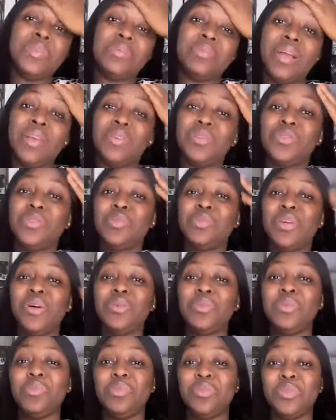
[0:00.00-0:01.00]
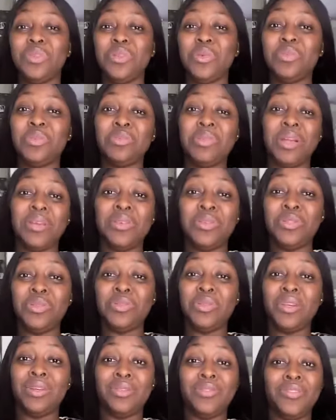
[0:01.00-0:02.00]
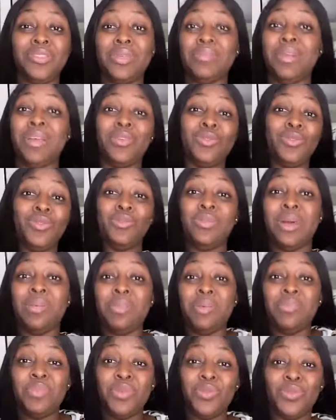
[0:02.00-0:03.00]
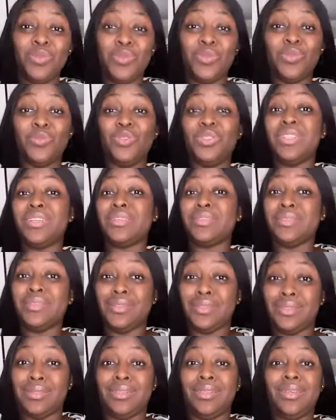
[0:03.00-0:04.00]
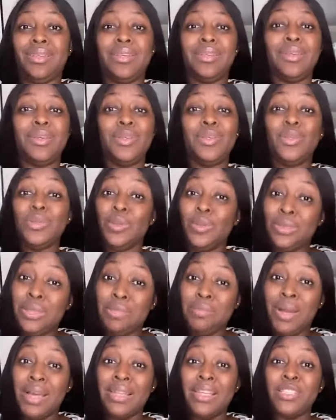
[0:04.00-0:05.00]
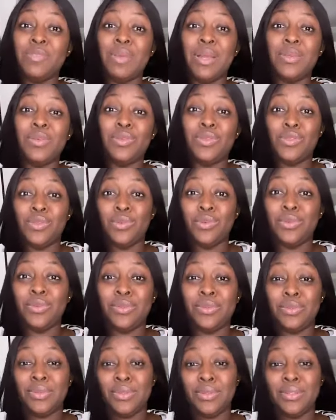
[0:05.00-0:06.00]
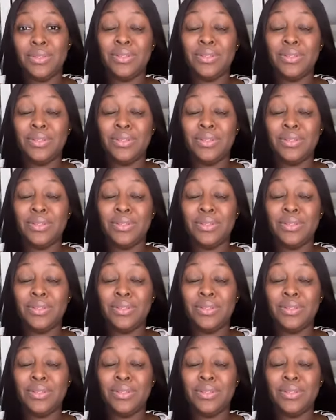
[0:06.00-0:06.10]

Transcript: You'll bring my YouTube down. You'll be when you bring my YouTube down. If you say my YouTube now, baby YouTube, they crazy. You know, they manage my YouTube.